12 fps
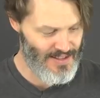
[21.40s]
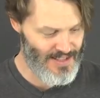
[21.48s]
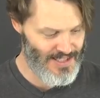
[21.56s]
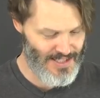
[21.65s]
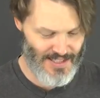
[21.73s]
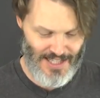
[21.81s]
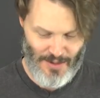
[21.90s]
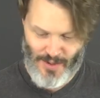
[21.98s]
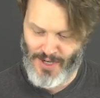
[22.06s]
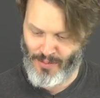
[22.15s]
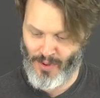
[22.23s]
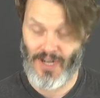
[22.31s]
This is going to
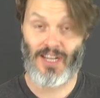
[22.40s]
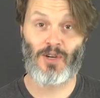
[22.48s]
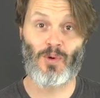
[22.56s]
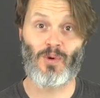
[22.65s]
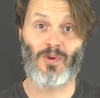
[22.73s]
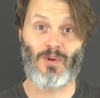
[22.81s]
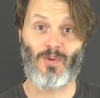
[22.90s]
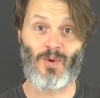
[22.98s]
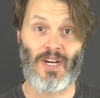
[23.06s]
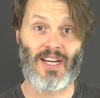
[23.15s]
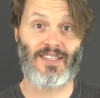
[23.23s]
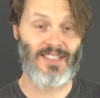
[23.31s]
be a pretty cool
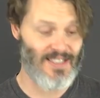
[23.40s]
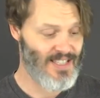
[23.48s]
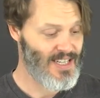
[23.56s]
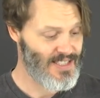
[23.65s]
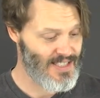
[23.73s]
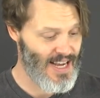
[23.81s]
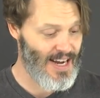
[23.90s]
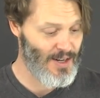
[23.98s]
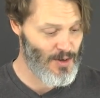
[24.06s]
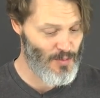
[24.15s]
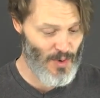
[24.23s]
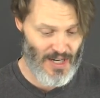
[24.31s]
rig to test
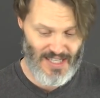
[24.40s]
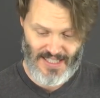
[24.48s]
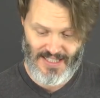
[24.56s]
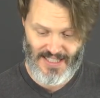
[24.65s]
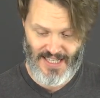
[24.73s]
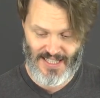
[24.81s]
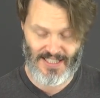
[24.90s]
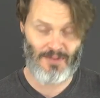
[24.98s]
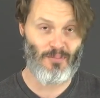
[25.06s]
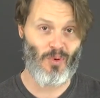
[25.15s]
out because it is a